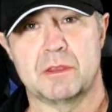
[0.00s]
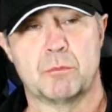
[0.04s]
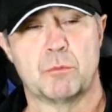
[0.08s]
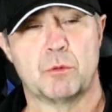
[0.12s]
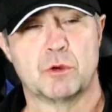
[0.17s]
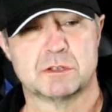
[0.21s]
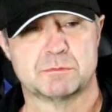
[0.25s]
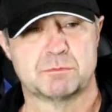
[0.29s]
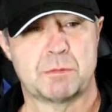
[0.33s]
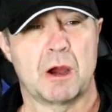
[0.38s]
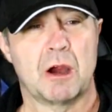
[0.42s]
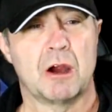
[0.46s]
the
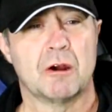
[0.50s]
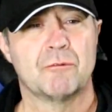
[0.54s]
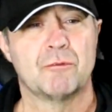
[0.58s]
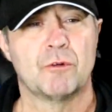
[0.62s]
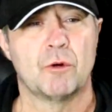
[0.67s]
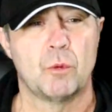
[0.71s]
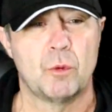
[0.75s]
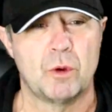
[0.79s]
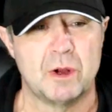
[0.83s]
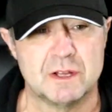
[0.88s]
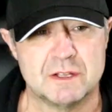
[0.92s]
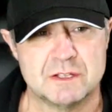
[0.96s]
most
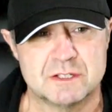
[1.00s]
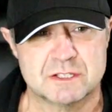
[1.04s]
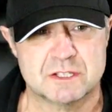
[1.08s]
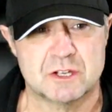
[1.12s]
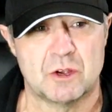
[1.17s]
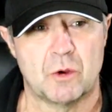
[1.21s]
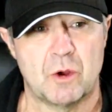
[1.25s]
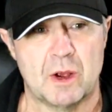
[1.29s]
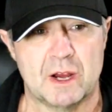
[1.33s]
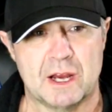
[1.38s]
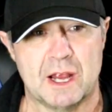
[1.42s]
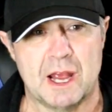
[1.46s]
powerful one,
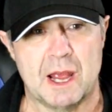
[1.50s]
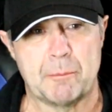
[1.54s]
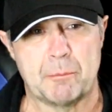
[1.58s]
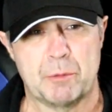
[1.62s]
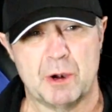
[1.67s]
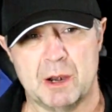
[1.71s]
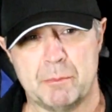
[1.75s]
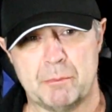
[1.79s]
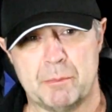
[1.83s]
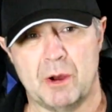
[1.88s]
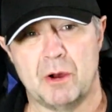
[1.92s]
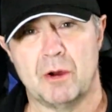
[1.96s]
so I
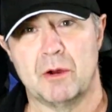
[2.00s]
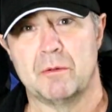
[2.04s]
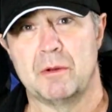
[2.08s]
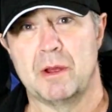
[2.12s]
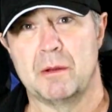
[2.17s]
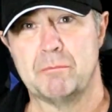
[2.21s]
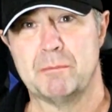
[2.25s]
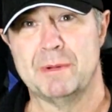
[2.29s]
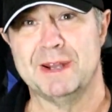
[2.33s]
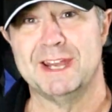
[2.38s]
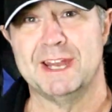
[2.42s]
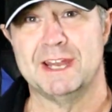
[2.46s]
put about a
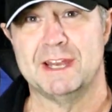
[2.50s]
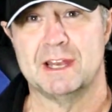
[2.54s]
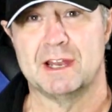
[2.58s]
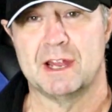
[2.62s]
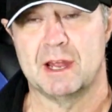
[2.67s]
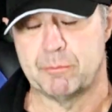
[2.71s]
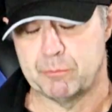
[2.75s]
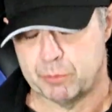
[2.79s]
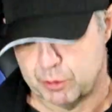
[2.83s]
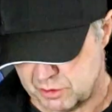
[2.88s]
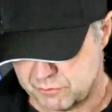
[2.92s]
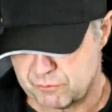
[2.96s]
minute. I
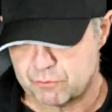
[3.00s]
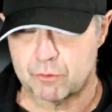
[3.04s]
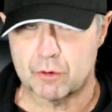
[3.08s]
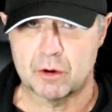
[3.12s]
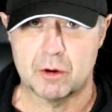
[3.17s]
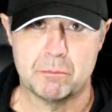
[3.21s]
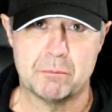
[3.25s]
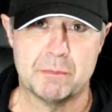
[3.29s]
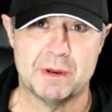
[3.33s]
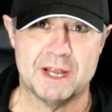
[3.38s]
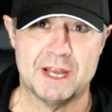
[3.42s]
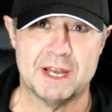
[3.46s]
put it for a
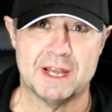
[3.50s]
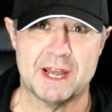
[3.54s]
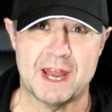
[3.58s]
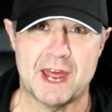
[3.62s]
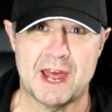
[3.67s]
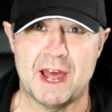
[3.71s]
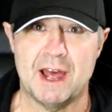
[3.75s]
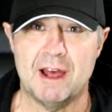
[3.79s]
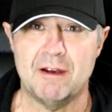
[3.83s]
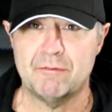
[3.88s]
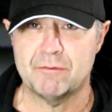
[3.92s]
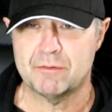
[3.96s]
minute and a
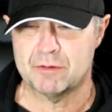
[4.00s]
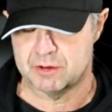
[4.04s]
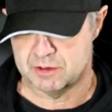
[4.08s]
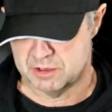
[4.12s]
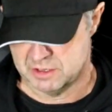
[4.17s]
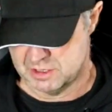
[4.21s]
half.